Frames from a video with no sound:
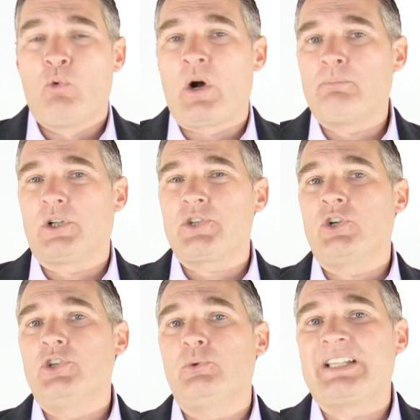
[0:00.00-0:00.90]
where I'm going to
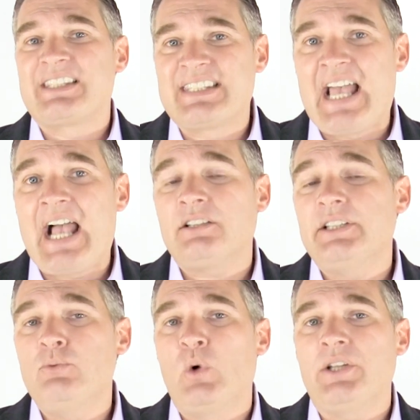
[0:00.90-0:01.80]
show you
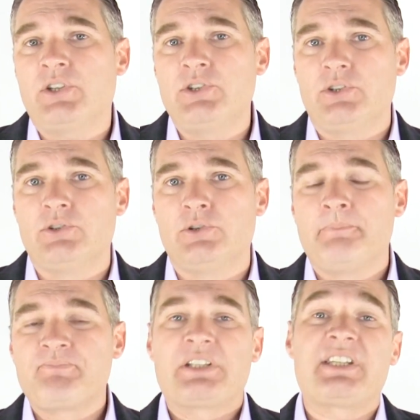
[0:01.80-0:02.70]
exactly what to
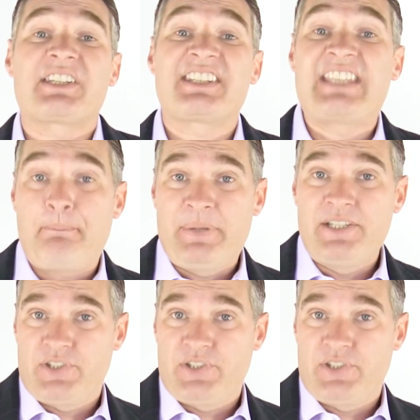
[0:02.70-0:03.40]
do to step